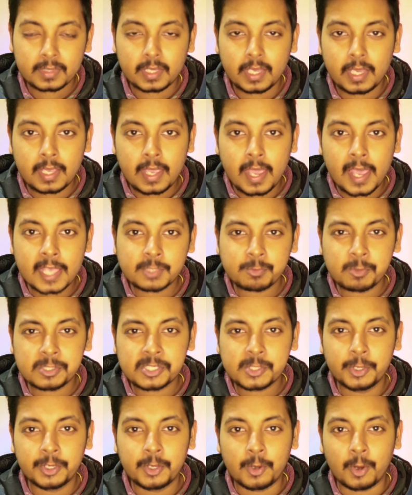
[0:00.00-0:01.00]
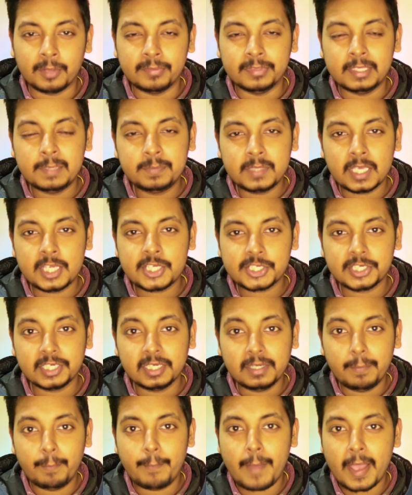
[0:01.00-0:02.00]
Hey guys, what's going on? Deeptesh
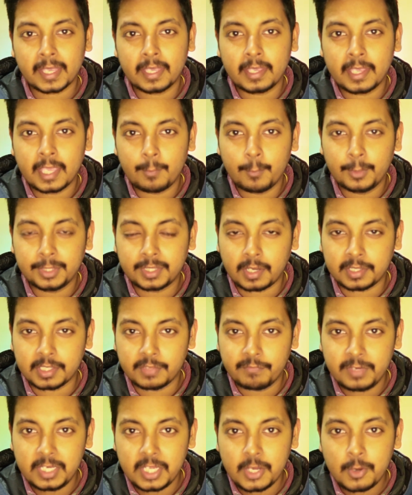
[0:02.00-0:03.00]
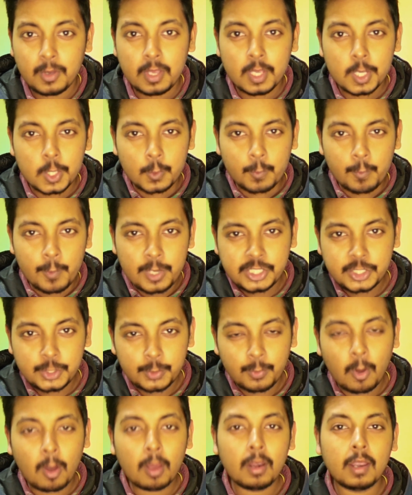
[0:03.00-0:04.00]
here, back again with another video. Wish
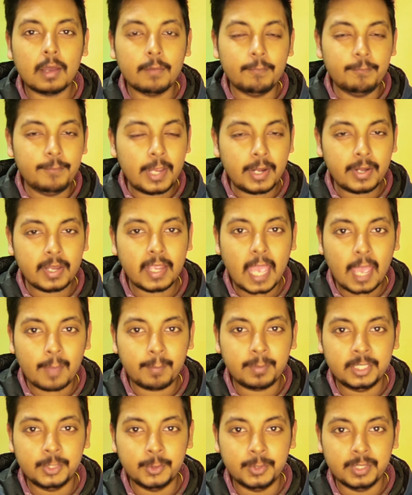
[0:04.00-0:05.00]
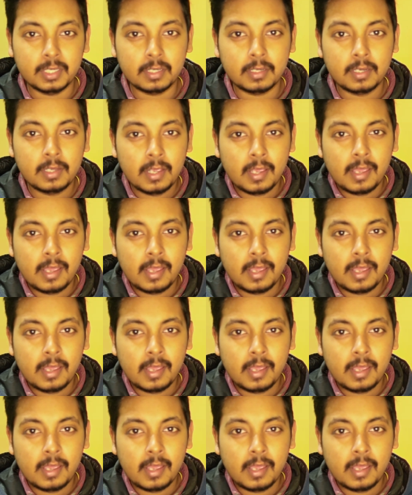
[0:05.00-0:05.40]
you all a very happy new year.